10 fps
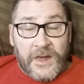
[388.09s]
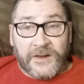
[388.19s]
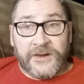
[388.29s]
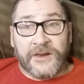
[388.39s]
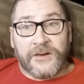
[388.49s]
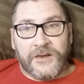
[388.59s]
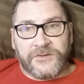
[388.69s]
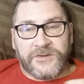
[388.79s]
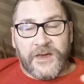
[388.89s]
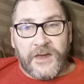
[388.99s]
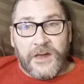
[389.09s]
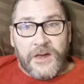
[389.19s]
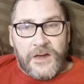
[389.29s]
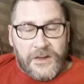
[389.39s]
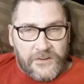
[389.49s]
And then say,
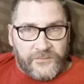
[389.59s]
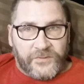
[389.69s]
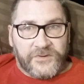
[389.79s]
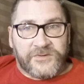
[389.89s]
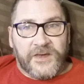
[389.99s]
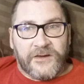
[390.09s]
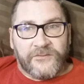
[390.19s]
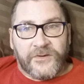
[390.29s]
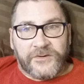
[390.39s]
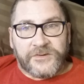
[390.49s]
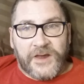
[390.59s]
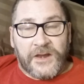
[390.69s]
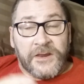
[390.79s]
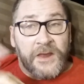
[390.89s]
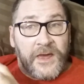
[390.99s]
for the sake of
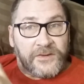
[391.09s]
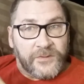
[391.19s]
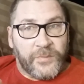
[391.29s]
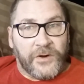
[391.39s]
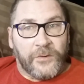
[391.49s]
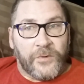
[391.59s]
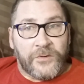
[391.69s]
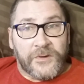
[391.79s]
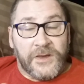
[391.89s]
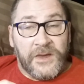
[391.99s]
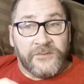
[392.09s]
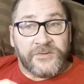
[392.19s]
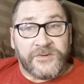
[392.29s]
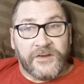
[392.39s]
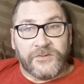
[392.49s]
understanding, as a parable,
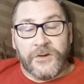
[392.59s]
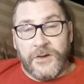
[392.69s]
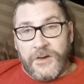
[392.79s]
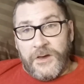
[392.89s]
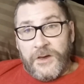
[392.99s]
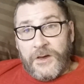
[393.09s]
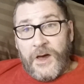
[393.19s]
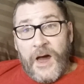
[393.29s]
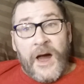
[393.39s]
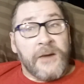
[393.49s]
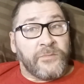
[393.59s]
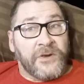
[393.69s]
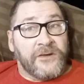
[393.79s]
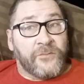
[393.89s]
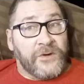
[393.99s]
Eve says, I
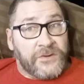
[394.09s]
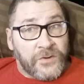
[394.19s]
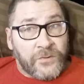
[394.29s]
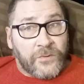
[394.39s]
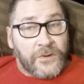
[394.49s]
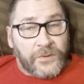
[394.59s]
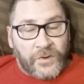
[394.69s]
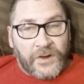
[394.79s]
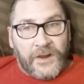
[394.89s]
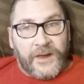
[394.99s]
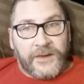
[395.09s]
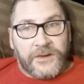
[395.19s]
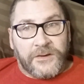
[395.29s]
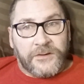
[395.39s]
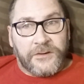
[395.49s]
believe we do look
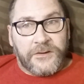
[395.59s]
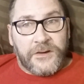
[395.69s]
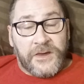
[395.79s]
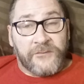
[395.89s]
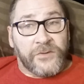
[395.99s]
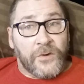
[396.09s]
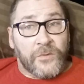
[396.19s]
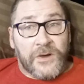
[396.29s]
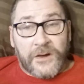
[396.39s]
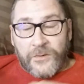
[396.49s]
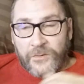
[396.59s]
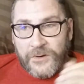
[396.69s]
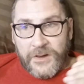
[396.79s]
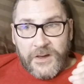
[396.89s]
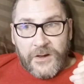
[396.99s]
alike. Even though
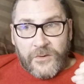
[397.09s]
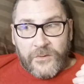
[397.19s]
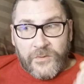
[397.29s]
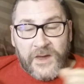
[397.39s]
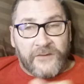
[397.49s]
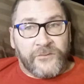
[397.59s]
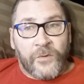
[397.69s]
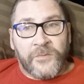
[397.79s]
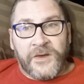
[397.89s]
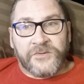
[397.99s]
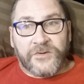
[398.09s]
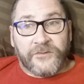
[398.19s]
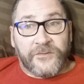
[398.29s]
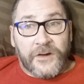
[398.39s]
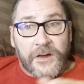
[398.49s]
we have no means
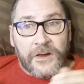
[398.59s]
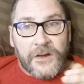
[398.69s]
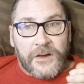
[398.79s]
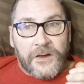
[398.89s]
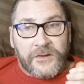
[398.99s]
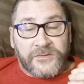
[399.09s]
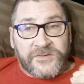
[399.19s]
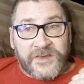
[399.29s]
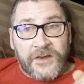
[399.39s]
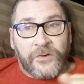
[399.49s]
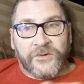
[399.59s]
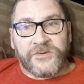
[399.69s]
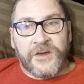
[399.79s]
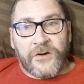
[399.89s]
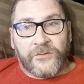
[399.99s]
of seeing
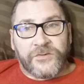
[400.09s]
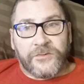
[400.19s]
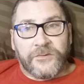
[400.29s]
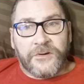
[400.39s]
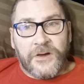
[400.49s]
ourselves.